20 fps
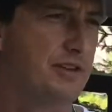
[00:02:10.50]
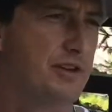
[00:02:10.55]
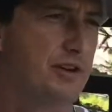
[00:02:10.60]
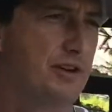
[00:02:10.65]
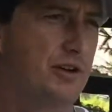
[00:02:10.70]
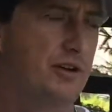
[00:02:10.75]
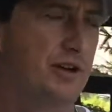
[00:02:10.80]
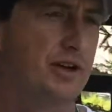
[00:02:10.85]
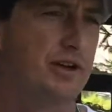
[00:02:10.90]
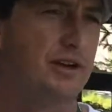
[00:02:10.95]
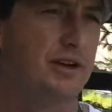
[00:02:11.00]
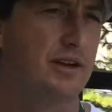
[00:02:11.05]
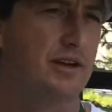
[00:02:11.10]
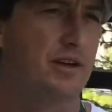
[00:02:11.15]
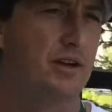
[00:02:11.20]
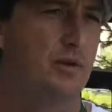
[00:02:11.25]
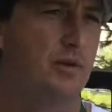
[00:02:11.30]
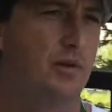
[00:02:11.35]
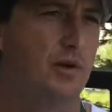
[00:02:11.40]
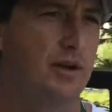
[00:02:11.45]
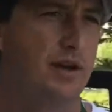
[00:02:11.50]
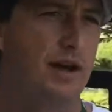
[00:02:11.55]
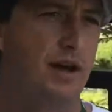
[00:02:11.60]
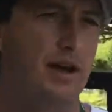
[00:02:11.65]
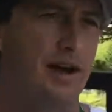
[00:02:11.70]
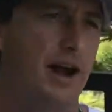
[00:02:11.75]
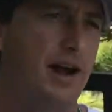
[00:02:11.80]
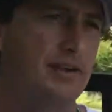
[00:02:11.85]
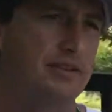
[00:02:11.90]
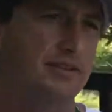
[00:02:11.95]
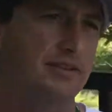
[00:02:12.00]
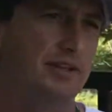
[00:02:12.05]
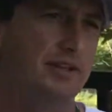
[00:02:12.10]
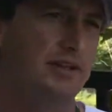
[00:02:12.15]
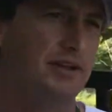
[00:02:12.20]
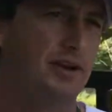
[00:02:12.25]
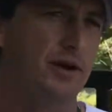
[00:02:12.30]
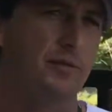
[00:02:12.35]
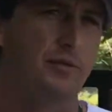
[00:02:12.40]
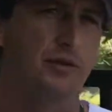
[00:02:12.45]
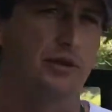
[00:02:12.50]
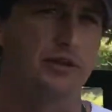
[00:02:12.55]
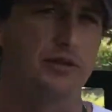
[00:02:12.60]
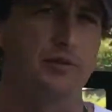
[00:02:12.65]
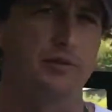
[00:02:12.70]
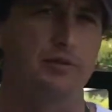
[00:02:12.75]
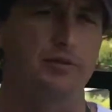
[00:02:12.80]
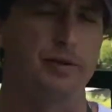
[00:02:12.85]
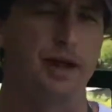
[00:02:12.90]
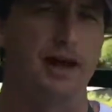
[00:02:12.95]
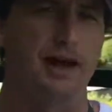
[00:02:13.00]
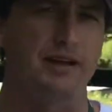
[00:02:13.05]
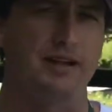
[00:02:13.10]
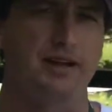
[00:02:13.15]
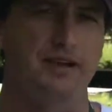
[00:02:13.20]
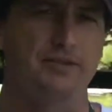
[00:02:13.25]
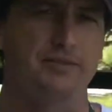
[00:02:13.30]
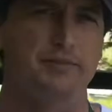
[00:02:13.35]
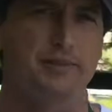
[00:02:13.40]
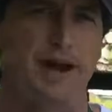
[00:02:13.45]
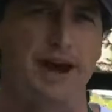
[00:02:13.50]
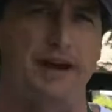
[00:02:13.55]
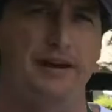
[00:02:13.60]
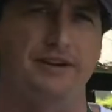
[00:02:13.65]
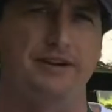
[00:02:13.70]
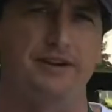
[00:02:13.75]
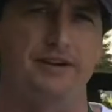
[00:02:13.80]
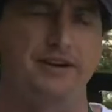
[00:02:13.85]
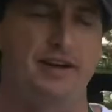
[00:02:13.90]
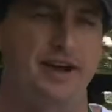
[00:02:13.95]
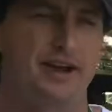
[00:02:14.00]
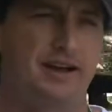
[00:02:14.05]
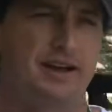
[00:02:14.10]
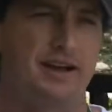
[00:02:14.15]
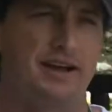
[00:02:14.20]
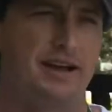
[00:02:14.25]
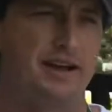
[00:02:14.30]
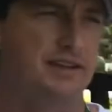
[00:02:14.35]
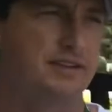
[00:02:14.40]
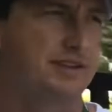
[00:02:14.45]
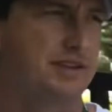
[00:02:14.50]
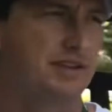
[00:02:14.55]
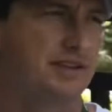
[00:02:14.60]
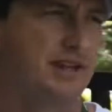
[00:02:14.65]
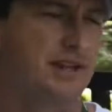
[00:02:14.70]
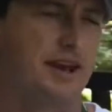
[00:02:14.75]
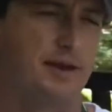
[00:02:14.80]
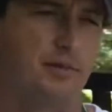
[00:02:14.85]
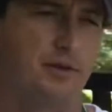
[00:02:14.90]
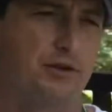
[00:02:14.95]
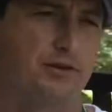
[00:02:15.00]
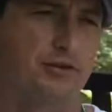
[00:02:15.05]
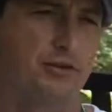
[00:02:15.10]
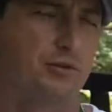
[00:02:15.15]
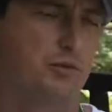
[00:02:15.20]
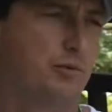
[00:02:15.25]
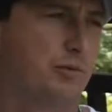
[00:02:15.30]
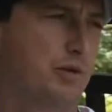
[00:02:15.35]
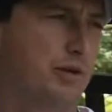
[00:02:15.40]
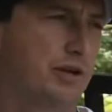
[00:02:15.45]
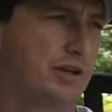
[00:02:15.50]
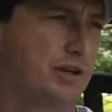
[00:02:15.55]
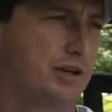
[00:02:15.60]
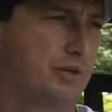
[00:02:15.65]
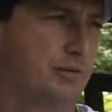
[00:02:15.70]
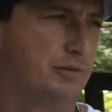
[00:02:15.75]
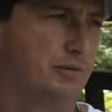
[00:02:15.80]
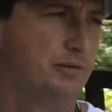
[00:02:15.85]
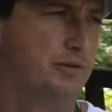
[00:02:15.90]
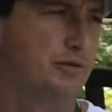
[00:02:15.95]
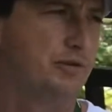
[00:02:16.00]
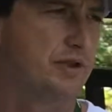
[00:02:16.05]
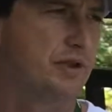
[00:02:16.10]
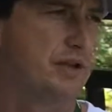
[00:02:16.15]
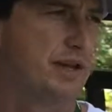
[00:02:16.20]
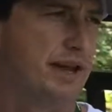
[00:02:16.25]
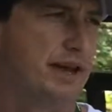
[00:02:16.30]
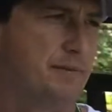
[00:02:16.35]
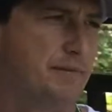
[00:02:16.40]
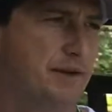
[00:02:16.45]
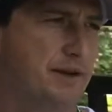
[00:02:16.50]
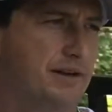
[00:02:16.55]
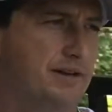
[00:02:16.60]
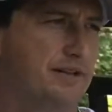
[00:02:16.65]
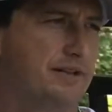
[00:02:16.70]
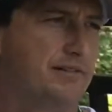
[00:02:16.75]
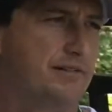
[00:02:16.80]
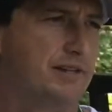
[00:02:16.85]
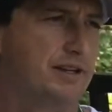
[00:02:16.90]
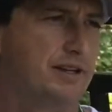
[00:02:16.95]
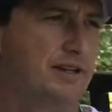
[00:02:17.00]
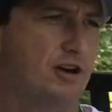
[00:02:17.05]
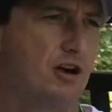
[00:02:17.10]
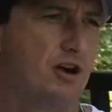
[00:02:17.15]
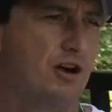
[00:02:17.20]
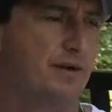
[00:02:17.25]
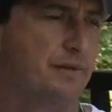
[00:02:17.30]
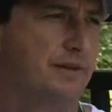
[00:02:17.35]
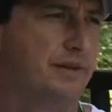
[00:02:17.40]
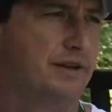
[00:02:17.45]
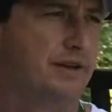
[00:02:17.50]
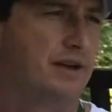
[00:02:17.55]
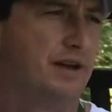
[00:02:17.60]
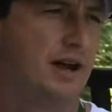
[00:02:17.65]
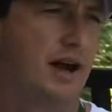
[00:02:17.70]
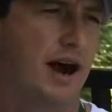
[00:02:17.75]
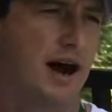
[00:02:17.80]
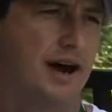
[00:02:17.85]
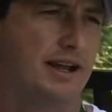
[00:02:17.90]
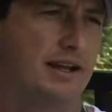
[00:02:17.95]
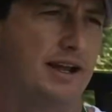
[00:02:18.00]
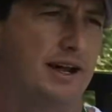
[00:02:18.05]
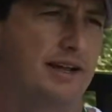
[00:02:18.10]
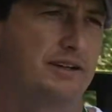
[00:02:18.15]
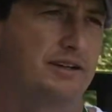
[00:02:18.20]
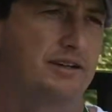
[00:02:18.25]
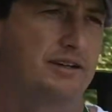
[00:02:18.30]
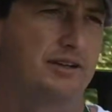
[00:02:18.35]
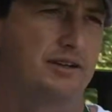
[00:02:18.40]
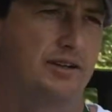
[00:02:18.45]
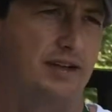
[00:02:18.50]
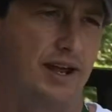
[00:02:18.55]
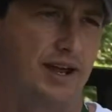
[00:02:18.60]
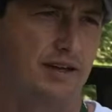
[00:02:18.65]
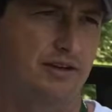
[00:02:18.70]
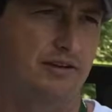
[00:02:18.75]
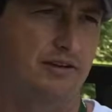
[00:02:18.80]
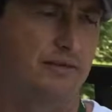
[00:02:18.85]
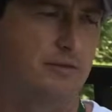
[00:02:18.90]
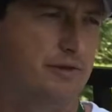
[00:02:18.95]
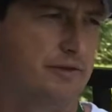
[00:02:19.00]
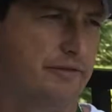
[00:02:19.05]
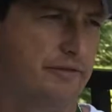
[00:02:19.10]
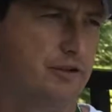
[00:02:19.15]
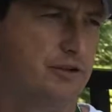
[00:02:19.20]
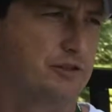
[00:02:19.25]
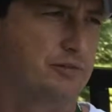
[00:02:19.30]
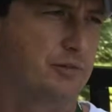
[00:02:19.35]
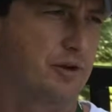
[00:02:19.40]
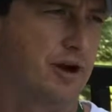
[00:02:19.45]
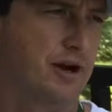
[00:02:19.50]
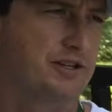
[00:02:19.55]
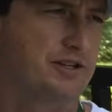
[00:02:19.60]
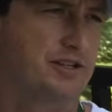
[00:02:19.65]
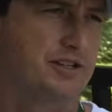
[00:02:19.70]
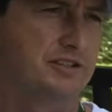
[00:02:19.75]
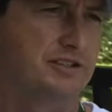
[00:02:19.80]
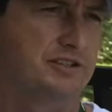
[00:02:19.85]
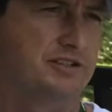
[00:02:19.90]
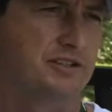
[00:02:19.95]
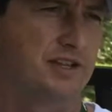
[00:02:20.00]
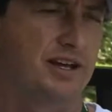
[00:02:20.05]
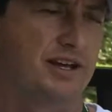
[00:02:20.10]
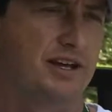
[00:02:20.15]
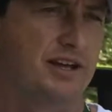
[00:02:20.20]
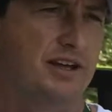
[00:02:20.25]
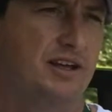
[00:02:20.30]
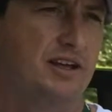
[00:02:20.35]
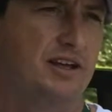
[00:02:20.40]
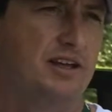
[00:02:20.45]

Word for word: yeah. you know. And what I see, you know, I'm working with Black Lives Matter, and I and I think, and I'm also working to remove the landmines in Vietnam. So and awesome. I'd like to take some of the first projects as like,